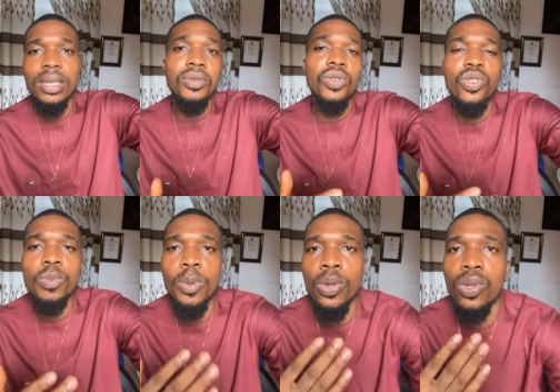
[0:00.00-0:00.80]
they will
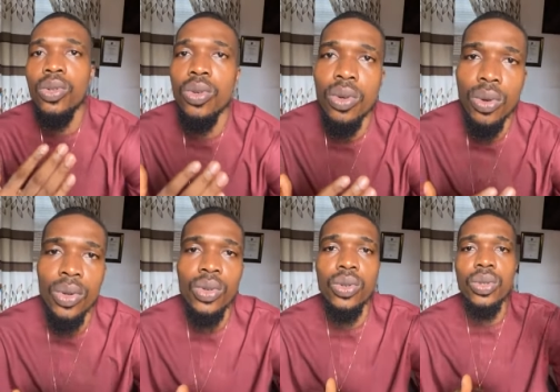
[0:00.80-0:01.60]
use boats to
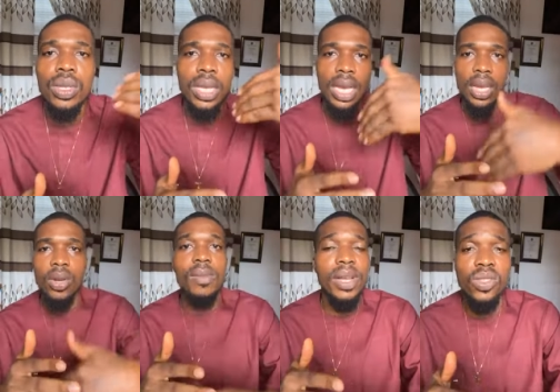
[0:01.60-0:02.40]
cross
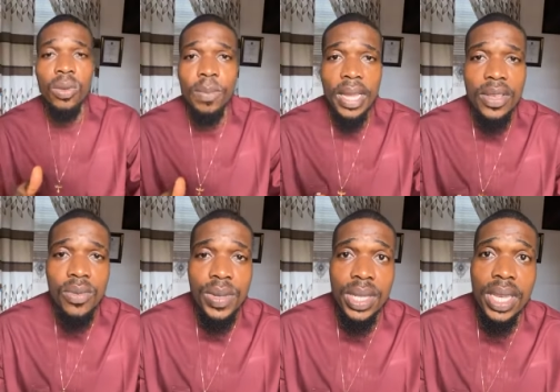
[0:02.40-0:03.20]
and come and supply
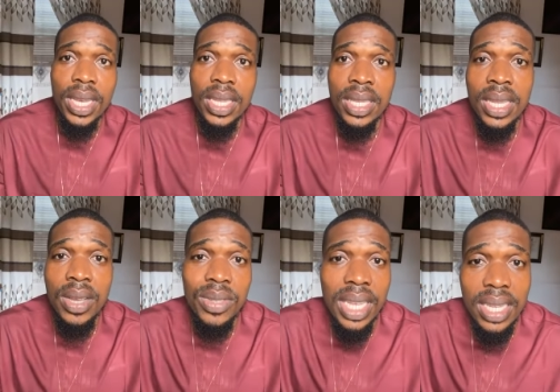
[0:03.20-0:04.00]
you with
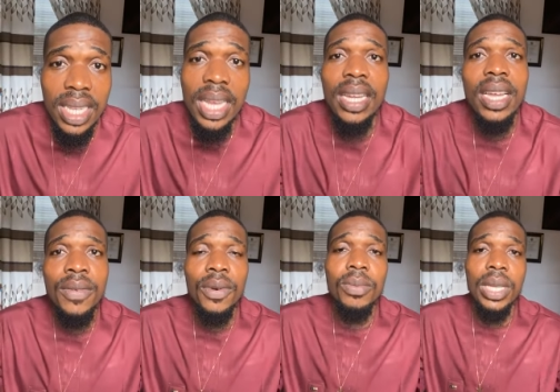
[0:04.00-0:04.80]
snails that they
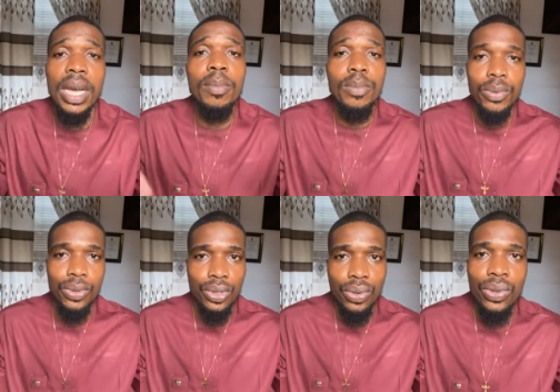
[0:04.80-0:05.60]
gathered from their
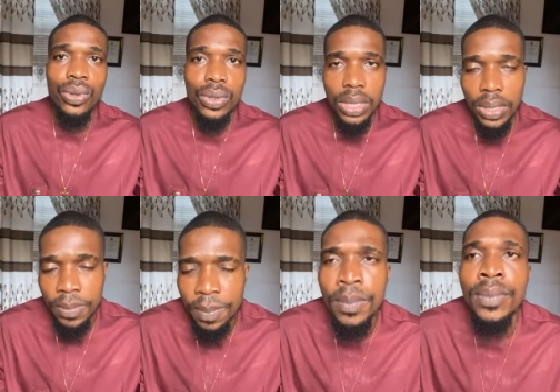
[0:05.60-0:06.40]
bush.
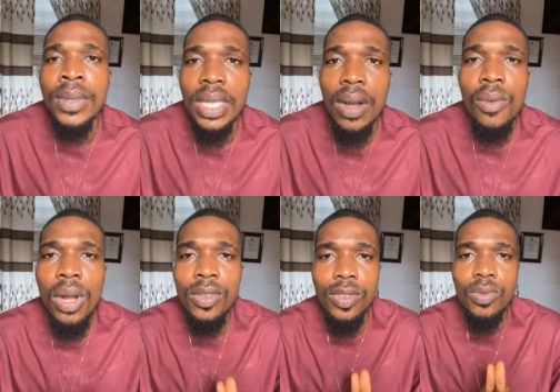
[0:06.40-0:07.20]
Okay. Now,
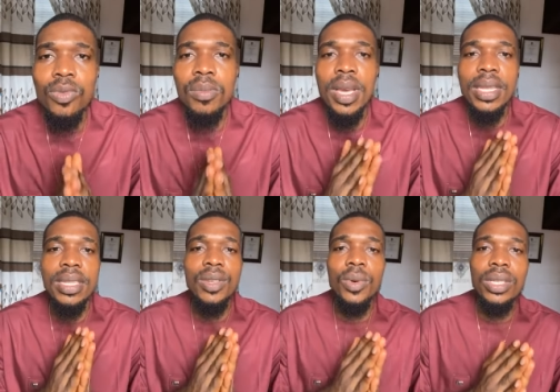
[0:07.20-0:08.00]
what
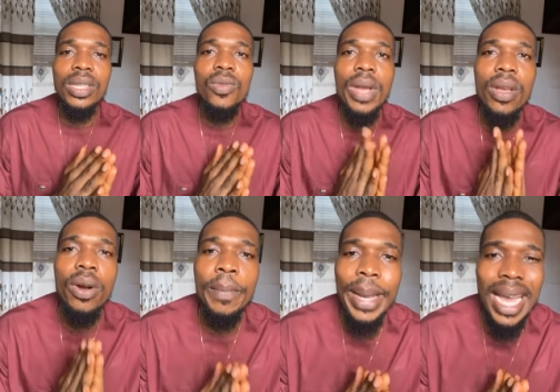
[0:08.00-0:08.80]
women did was they
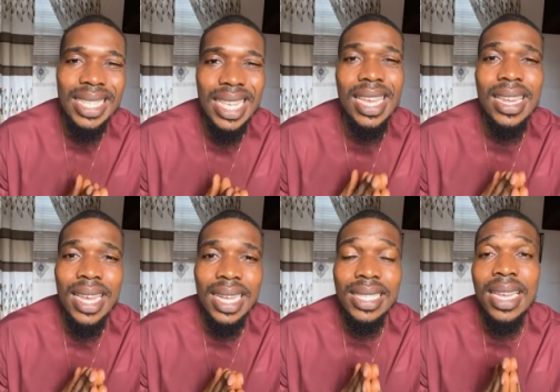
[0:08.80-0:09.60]
wake up by as
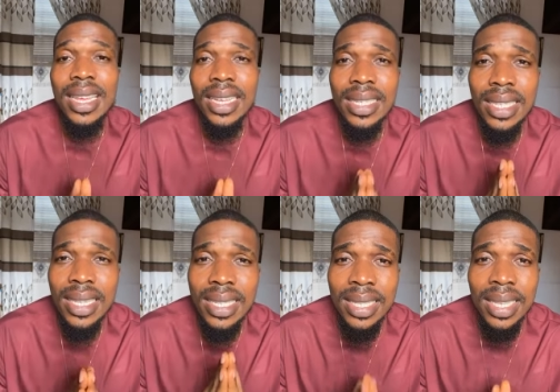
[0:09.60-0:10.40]
early as